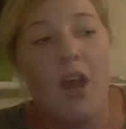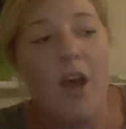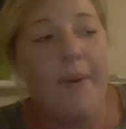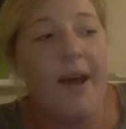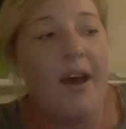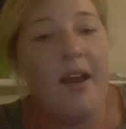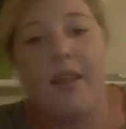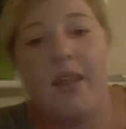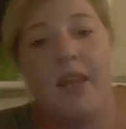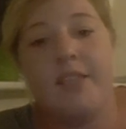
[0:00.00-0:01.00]

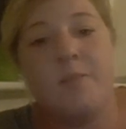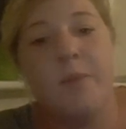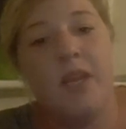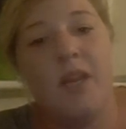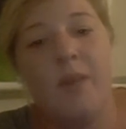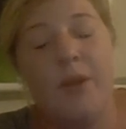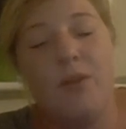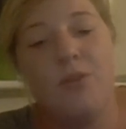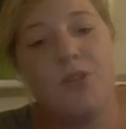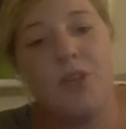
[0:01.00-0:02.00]
about kids being
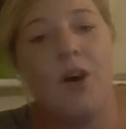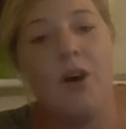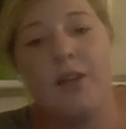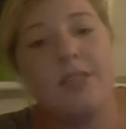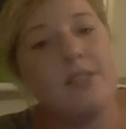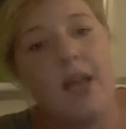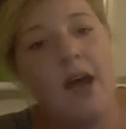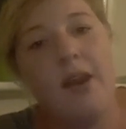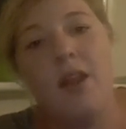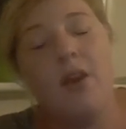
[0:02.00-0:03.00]
abused and all this,
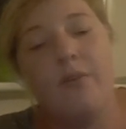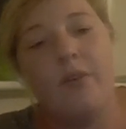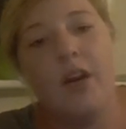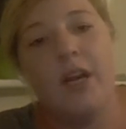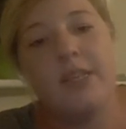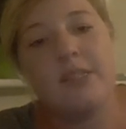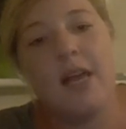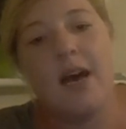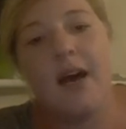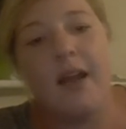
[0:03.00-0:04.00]
that and the other, and it's
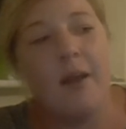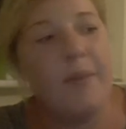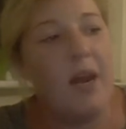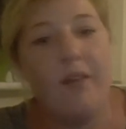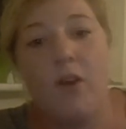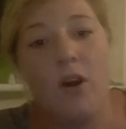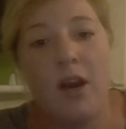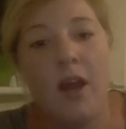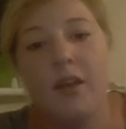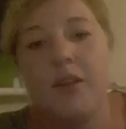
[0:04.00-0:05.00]
like, I mean, I've got a
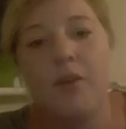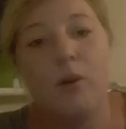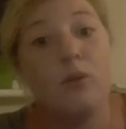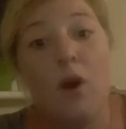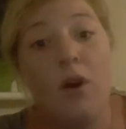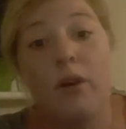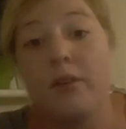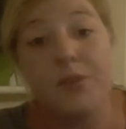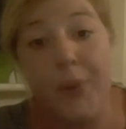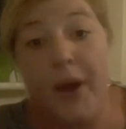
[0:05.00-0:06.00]
9-year-old daughter
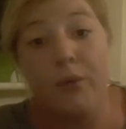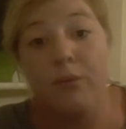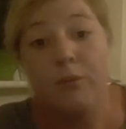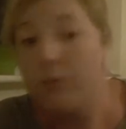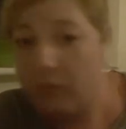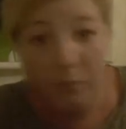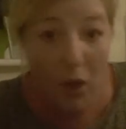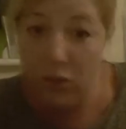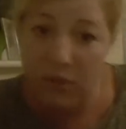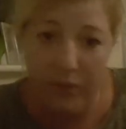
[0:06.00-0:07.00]
as well.
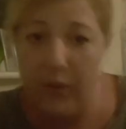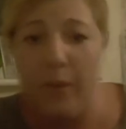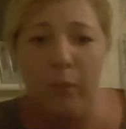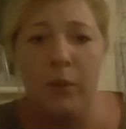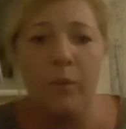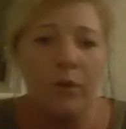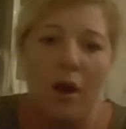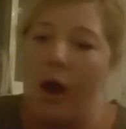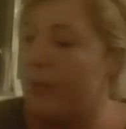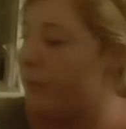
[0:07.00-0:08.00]
Most of you probably wouldn't
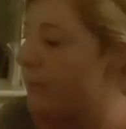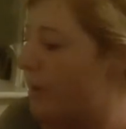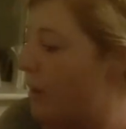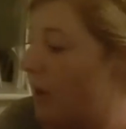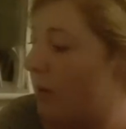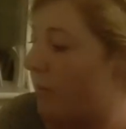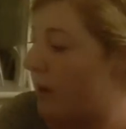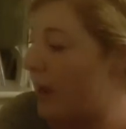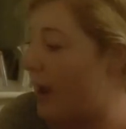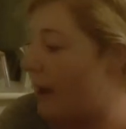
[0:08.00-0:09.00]
know.
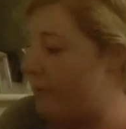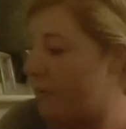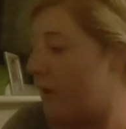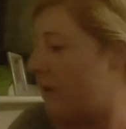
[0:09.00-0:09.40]
But I have.